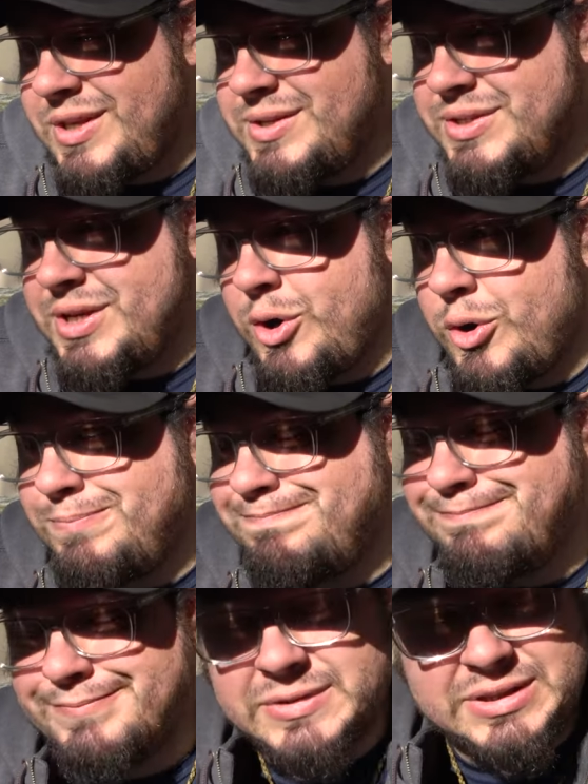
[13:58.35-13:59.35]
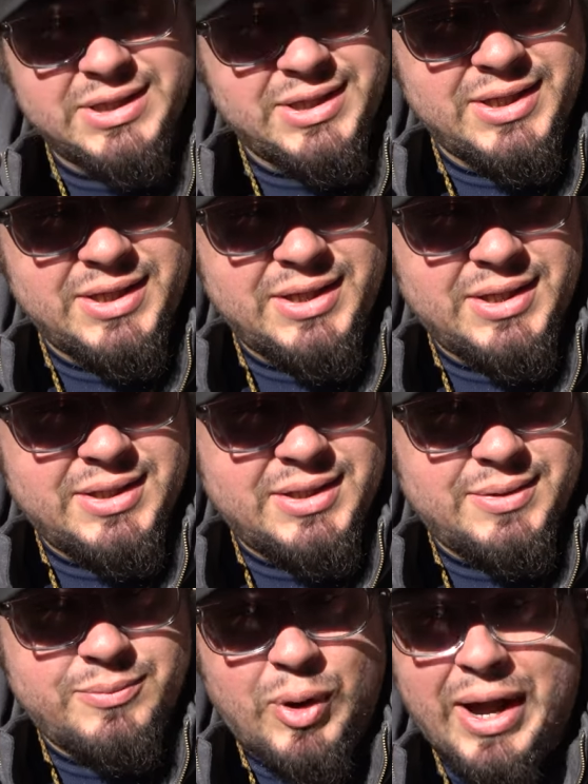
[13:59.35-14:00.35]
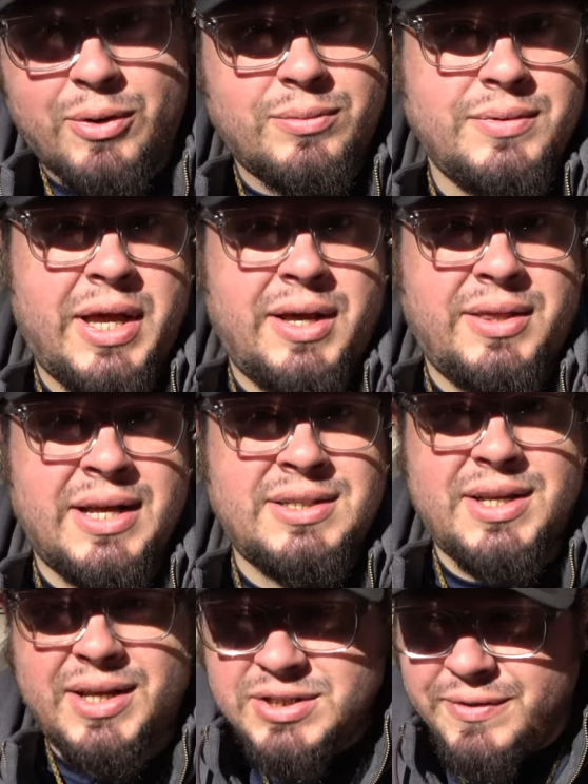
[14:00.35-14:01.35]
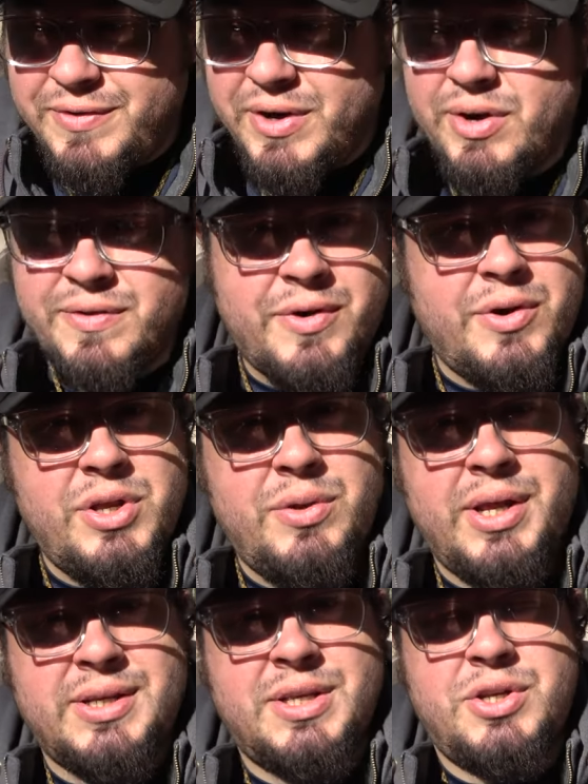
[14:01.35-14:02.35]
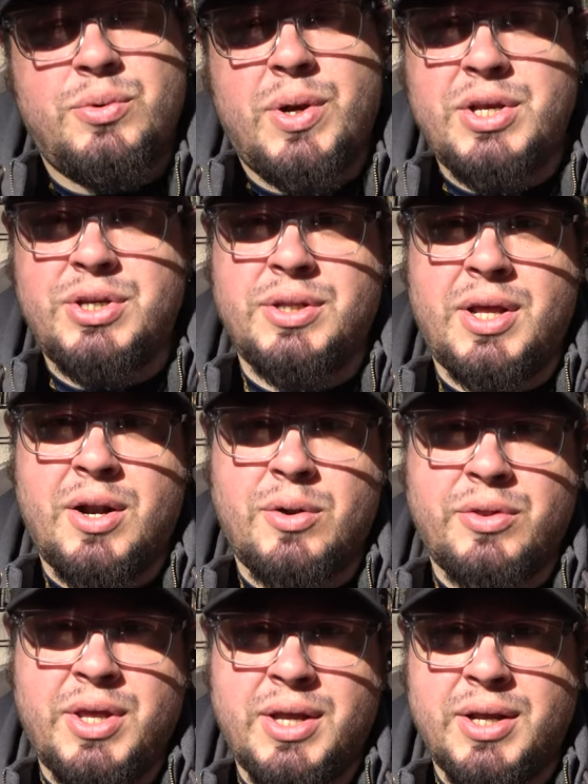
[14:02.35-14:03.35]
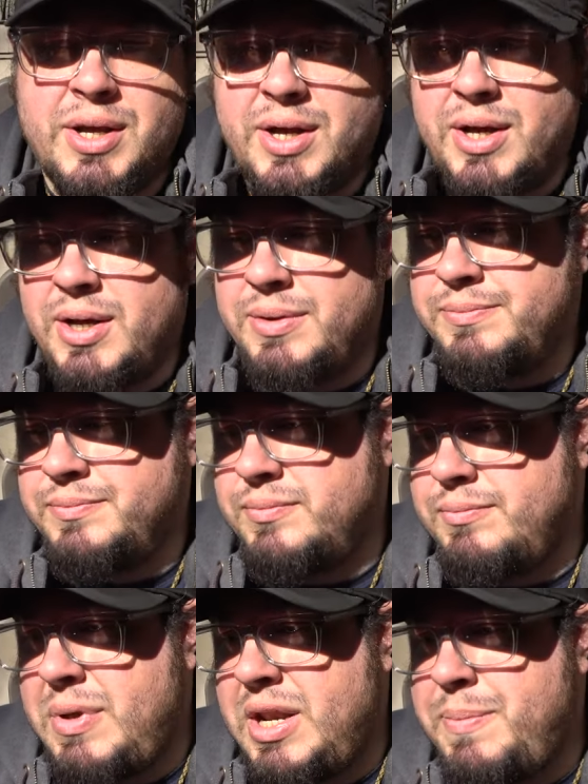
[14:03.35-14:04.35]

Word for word: So, wow, yeah, it's a very, very unique situation that I don't think many